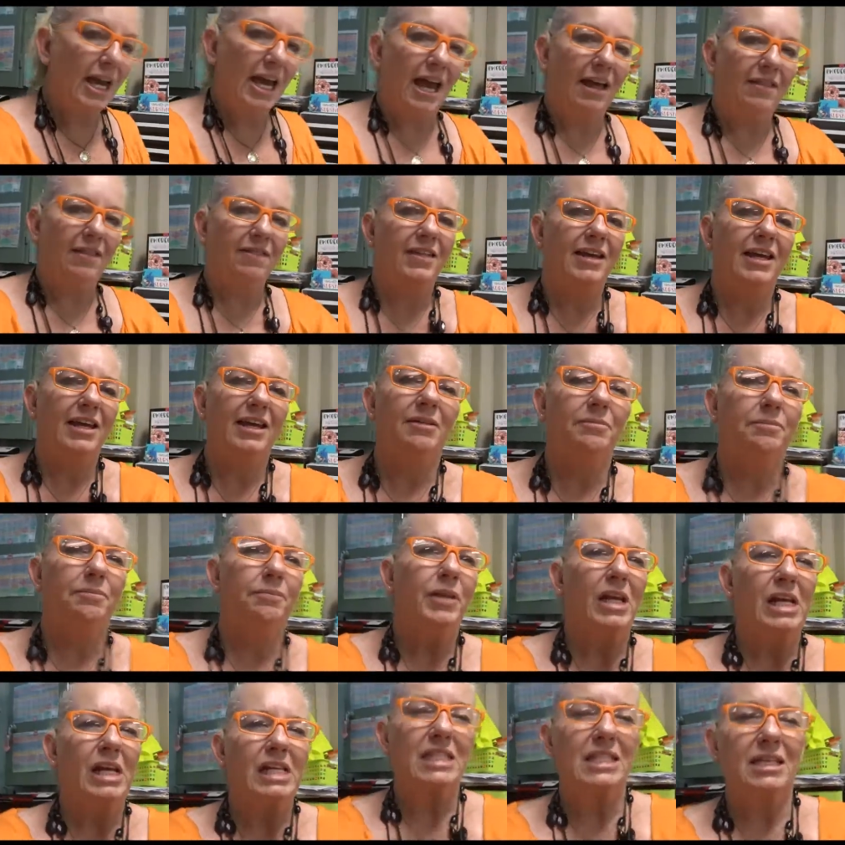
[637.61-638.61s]
And then
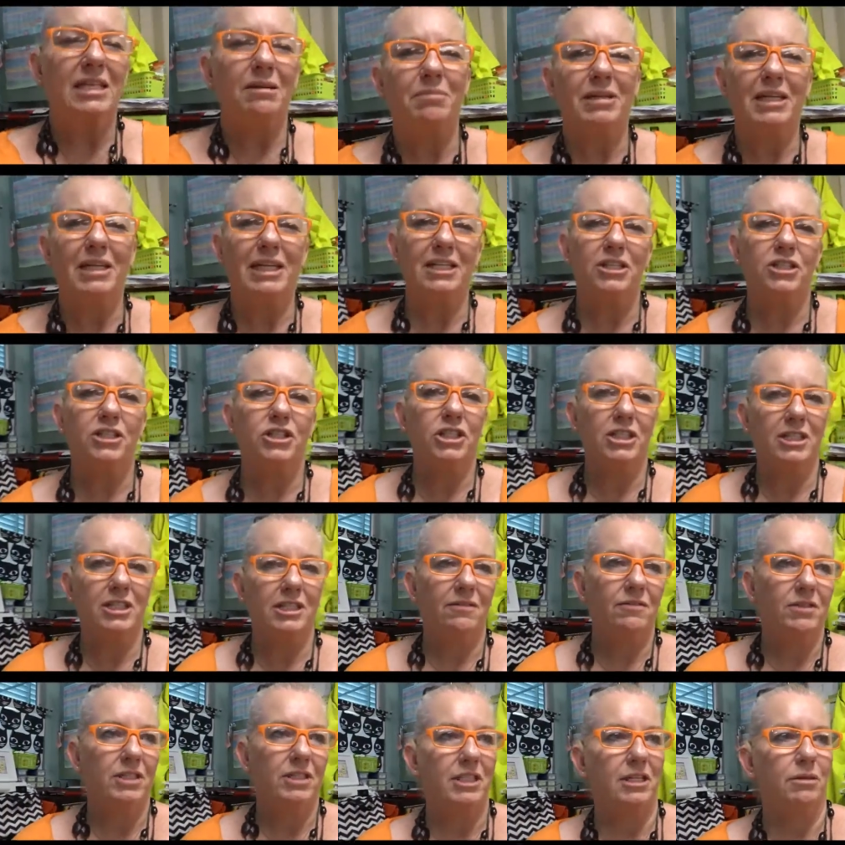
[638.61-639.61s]
some kids just
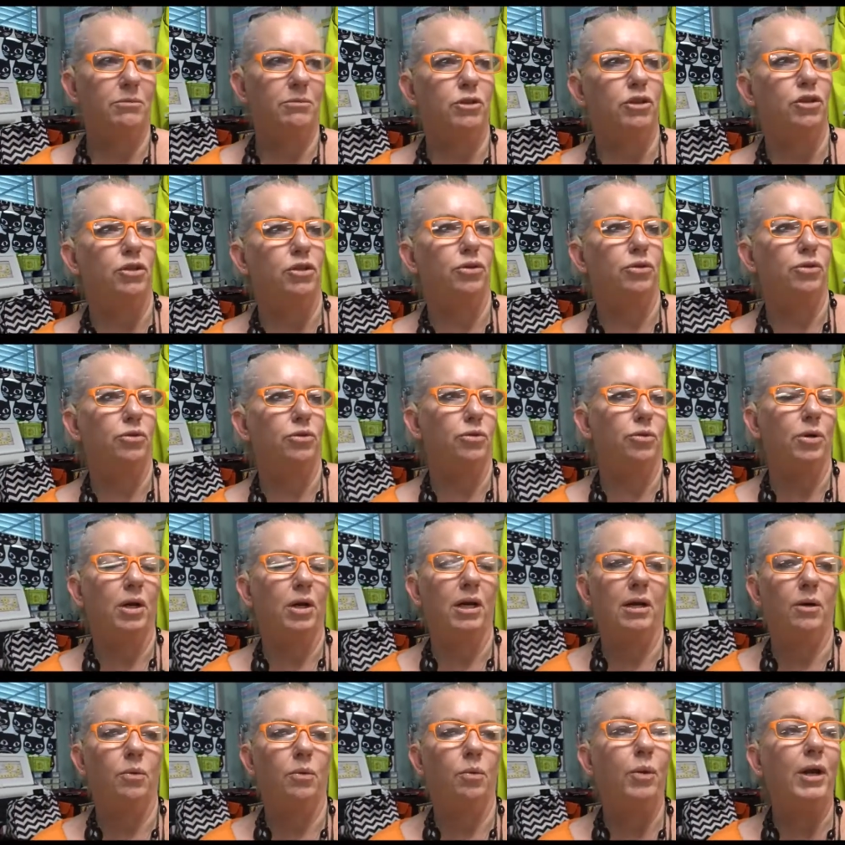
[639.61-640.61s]
never seemed to
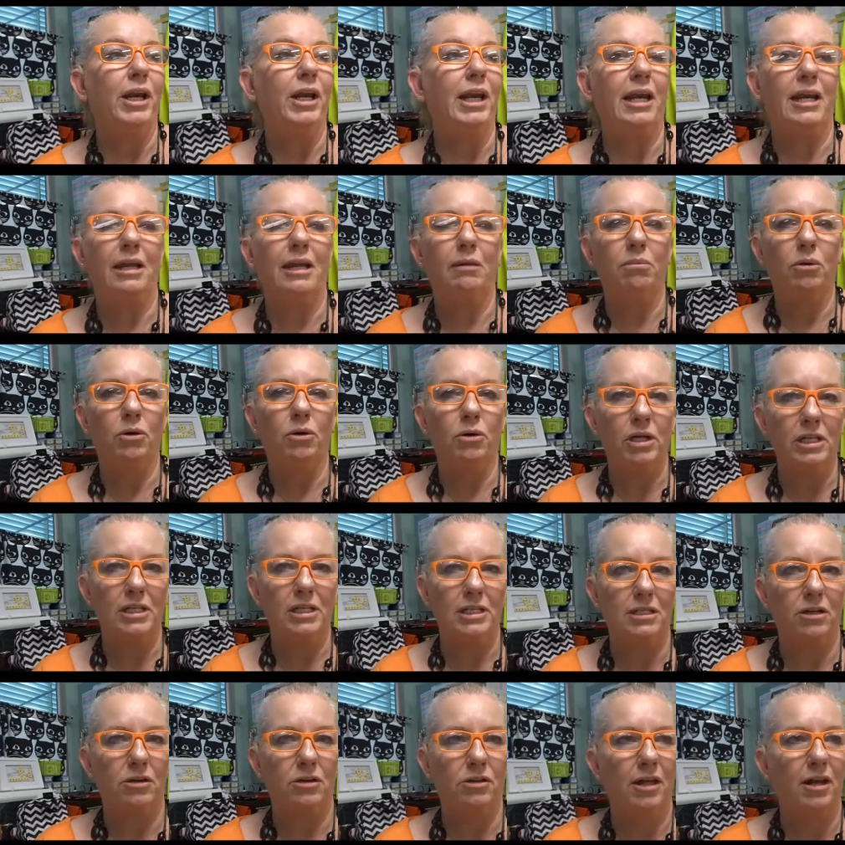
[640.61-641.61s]
win any points,
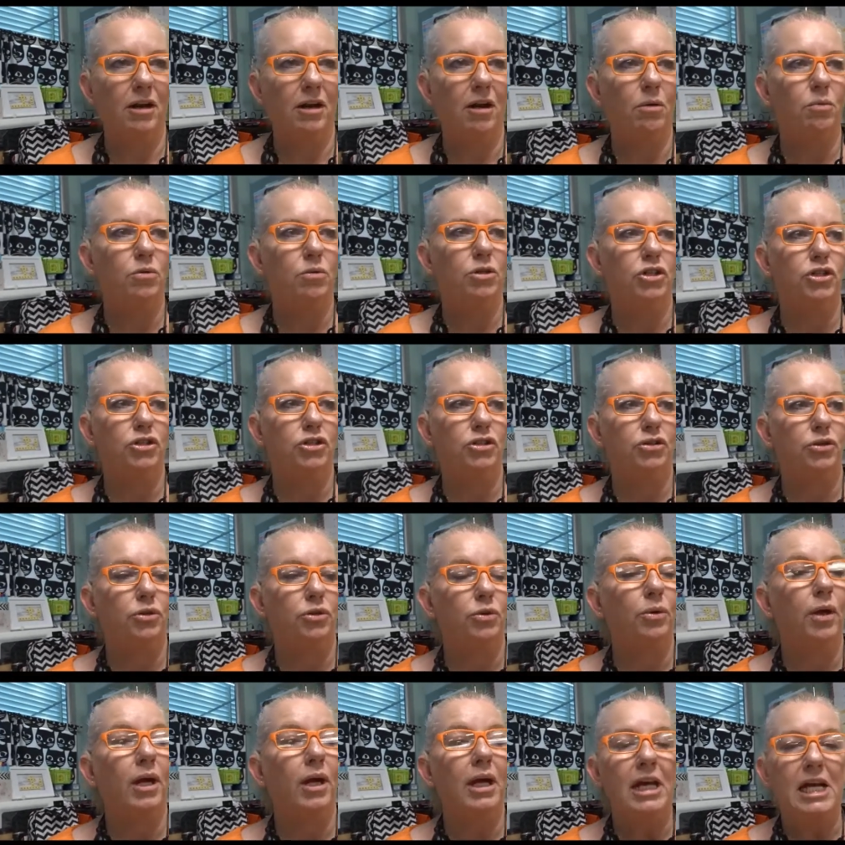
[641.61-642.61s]
so then I would
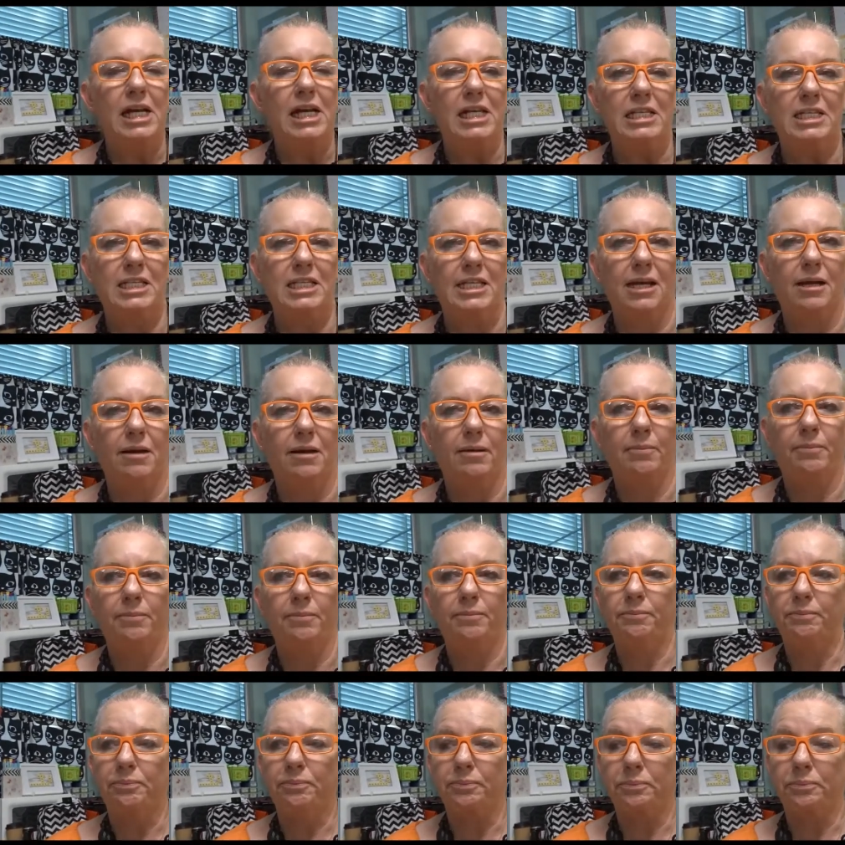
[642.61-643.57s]
do some